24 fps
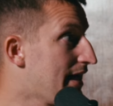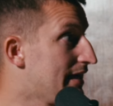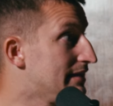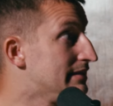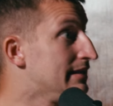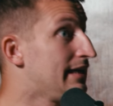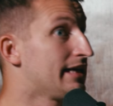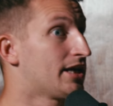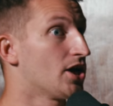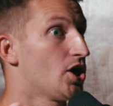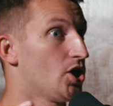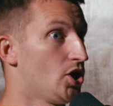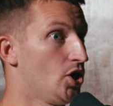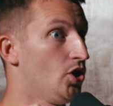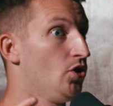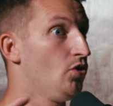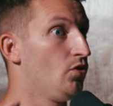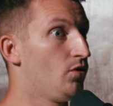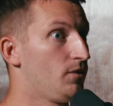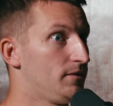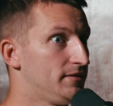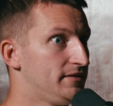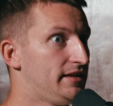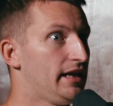Like,
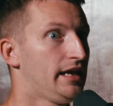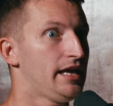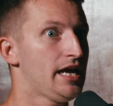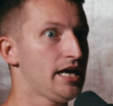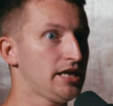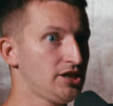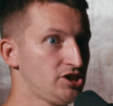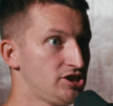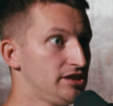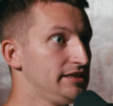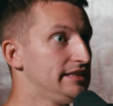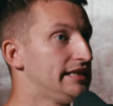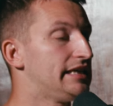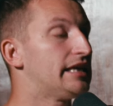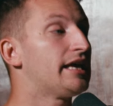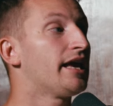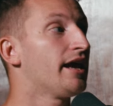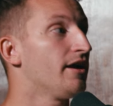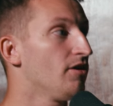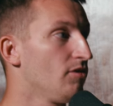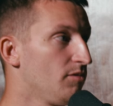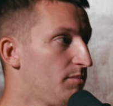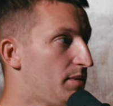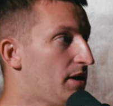oh, they actually
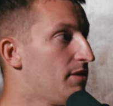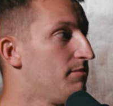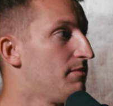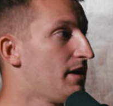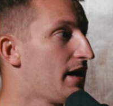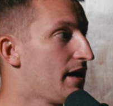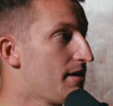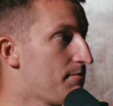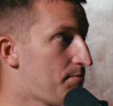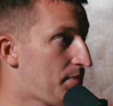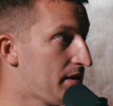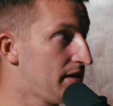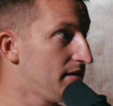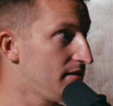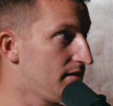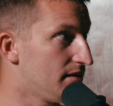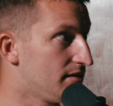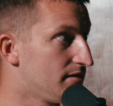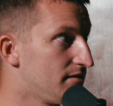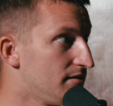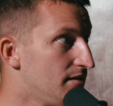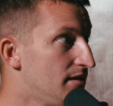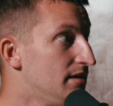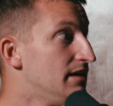care about my opinion.